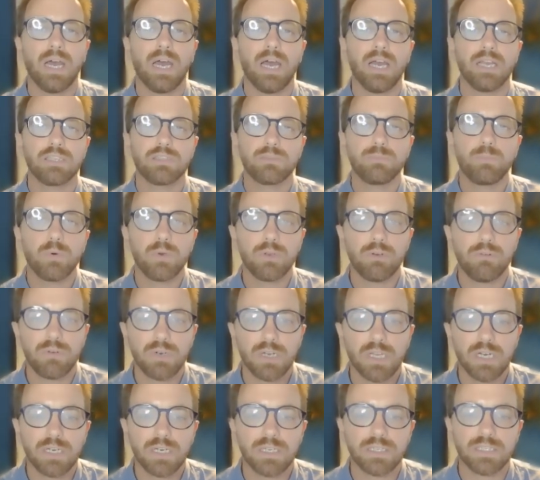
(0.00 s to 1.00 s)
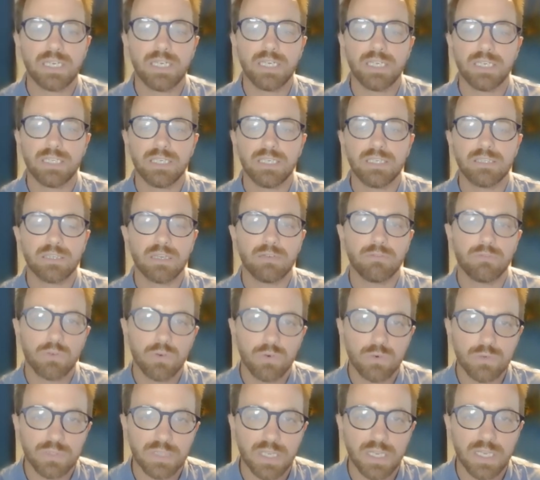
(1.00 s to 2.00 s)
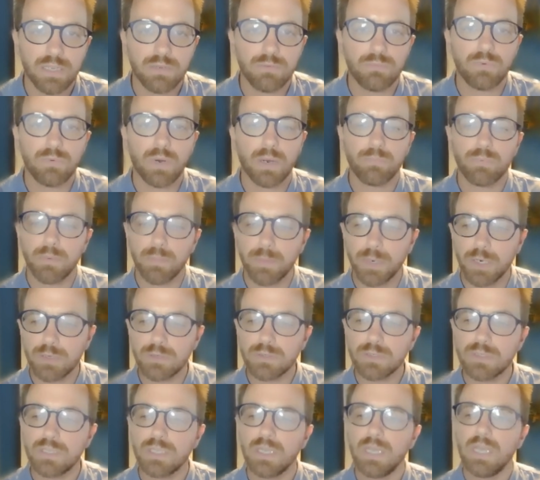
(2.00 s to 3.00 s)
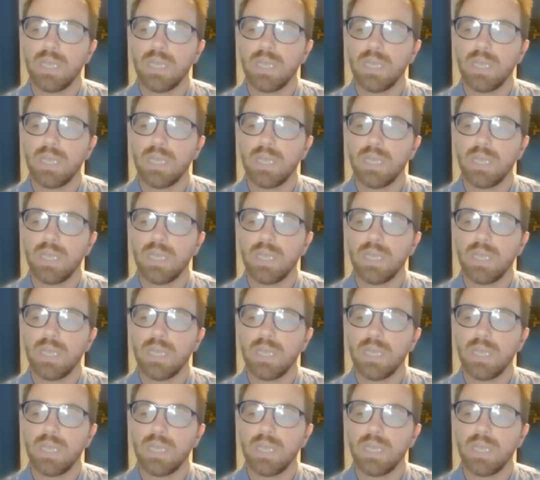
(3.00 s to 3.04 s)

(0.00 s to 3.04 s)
Spoiler alert, it is, of course, a reprimand.